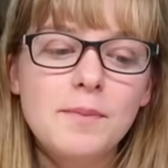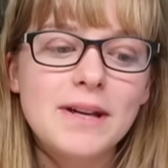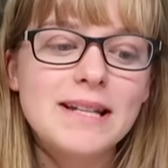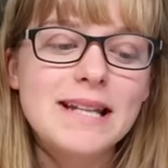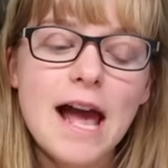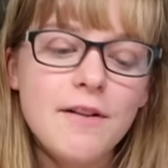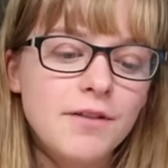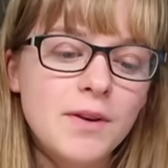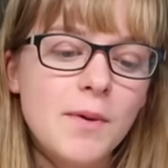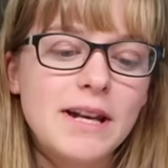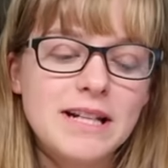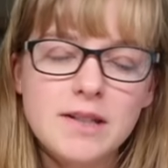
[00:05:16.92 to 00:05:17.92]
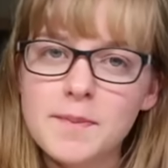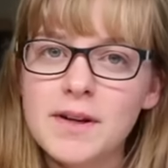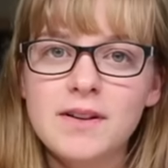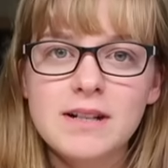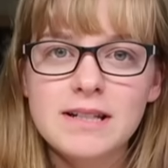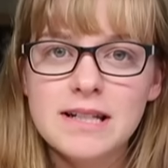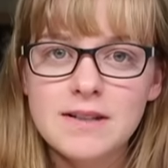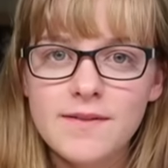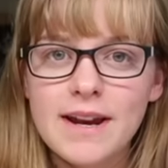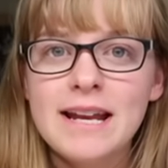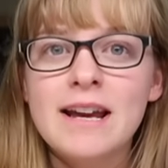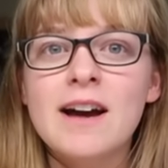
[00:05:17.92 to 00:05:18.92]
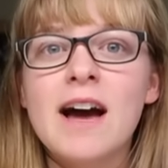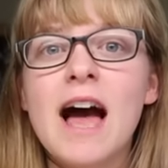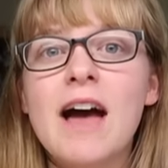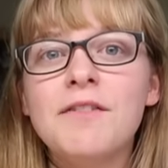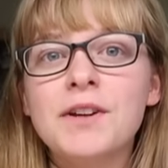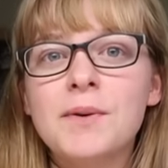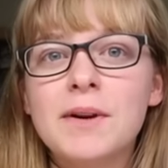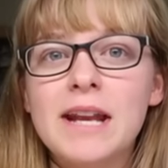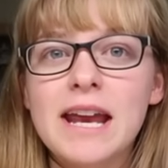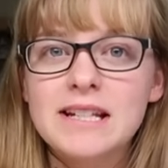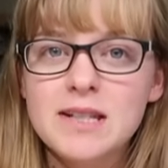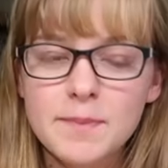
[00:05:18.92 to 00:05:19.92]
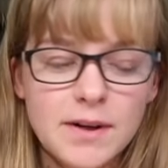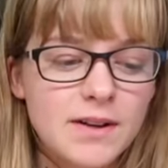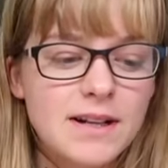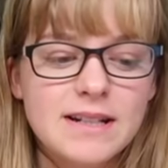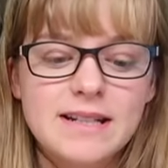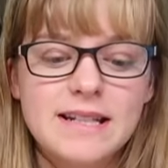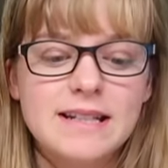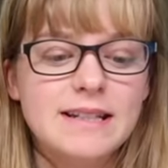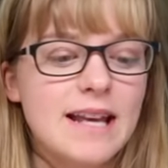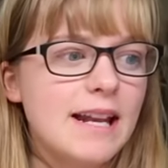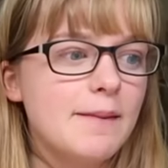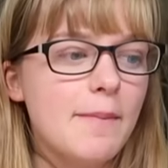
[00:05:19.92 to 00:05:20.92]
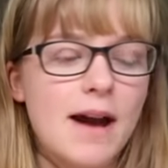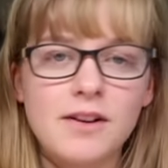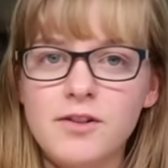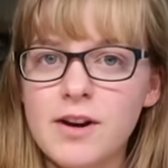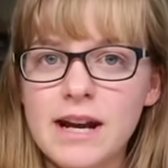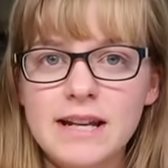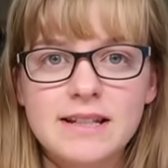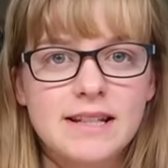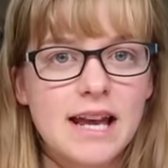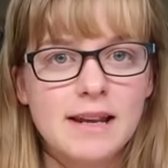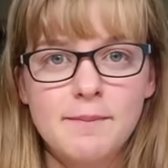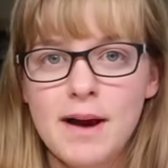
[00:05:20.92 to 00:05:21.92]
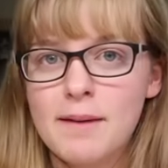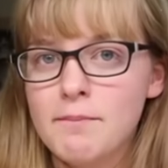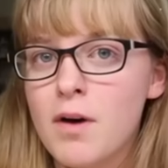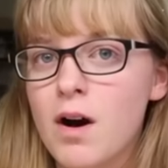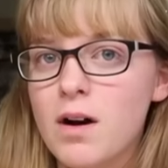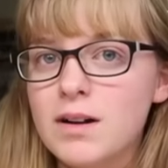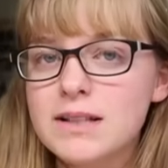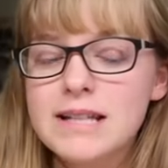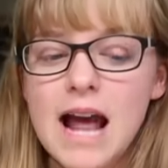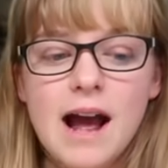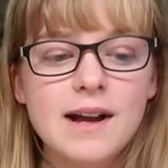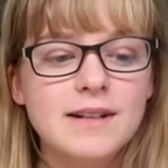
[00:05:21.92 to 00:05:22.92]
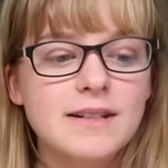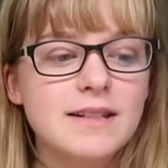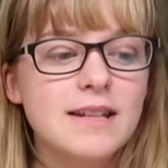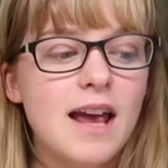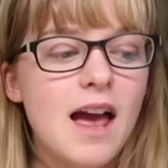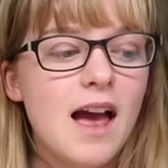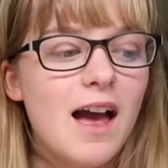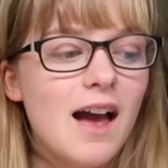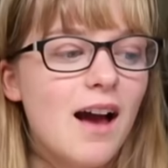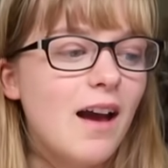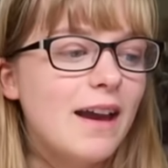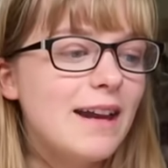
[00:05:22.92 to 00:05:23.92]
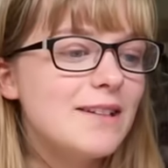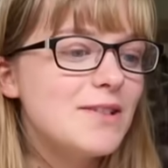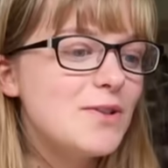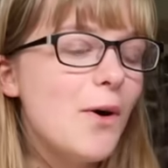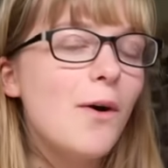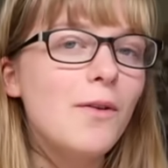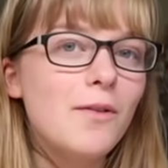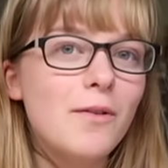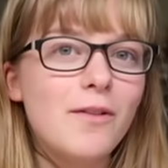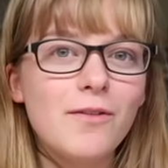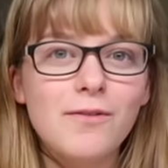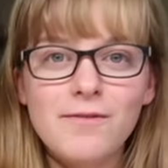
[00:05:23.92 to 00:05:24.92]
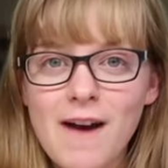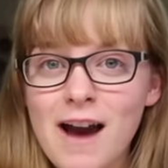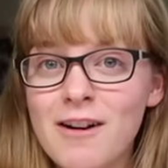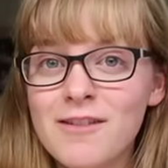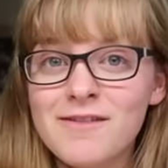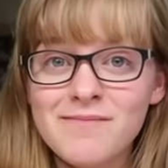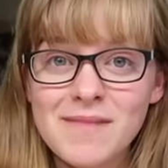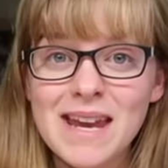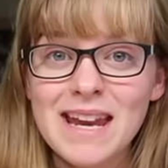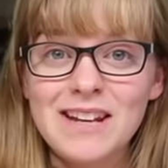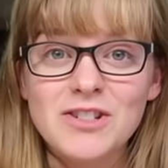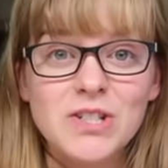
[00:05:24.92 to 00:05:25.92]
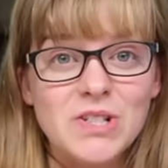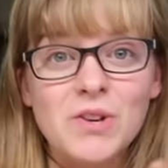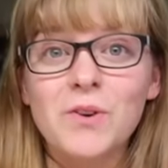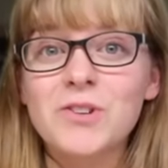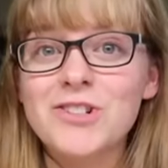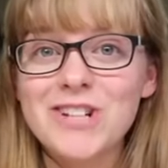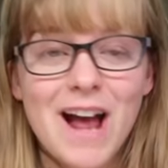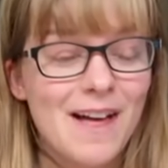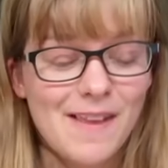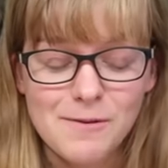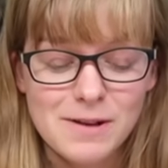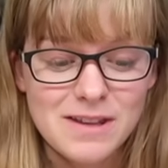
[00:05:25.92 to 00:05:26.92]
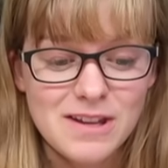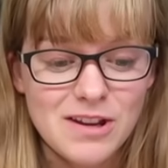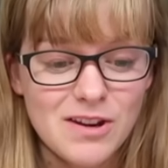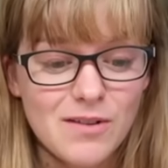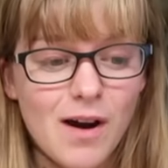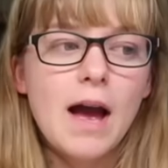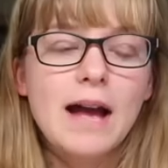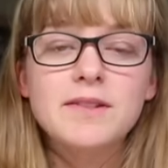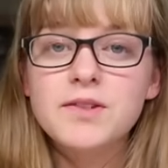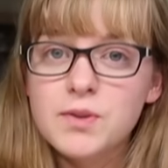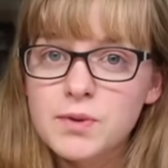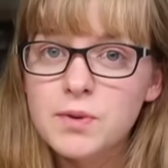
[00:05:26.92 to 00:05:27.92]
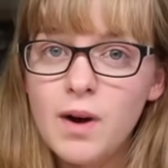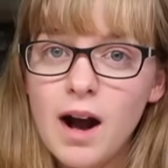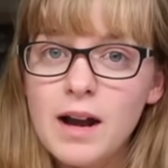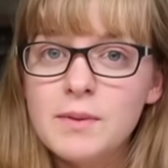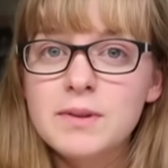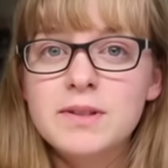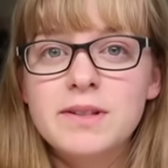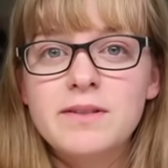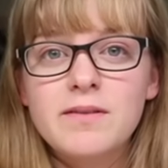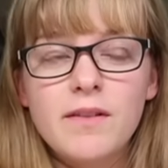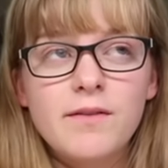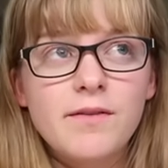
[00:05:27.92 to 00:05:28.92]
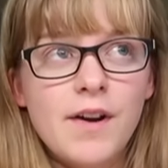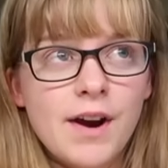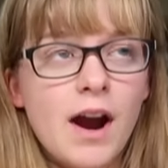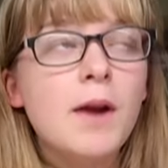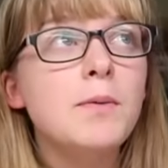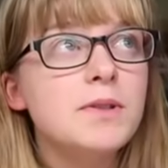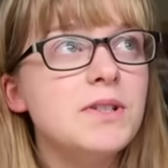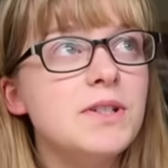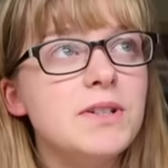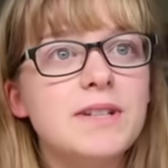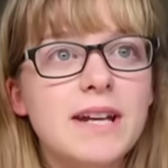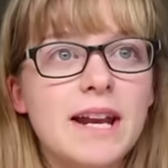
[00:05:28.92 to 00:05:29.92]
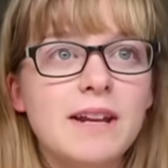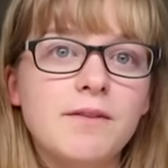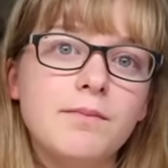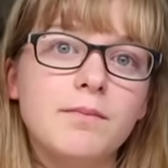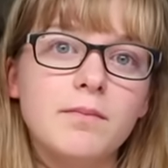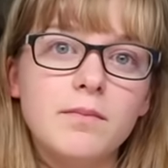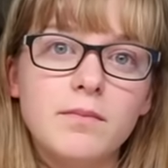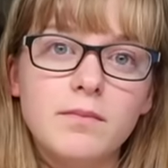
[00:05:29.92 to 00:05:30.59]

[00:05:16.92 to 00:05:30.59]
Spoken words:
because everyone experiences failure, everyone experiences getting bad grades, getting bad marks, and it's not fair of me to not share that with you. At school, I wasn't used to getting